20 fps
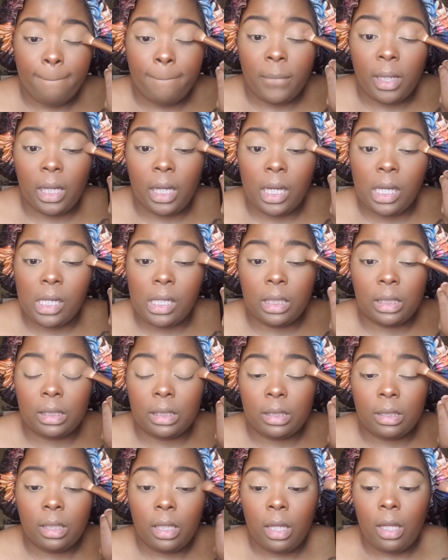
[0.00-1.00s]
because
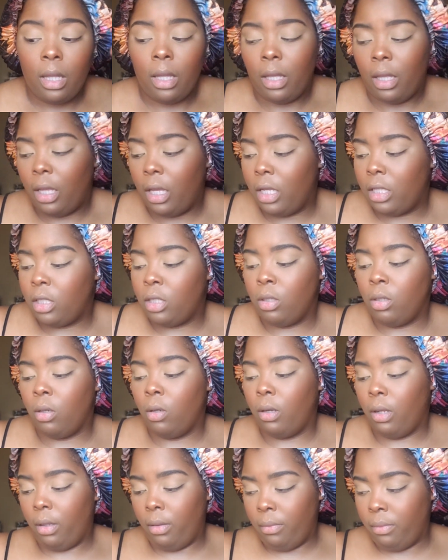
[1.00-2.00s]
it's your,
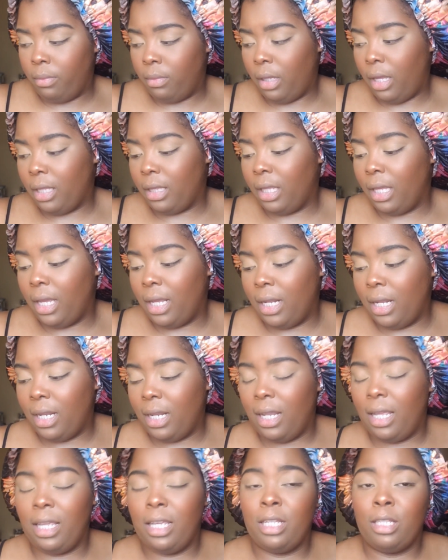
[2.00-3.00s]
at the end of the day,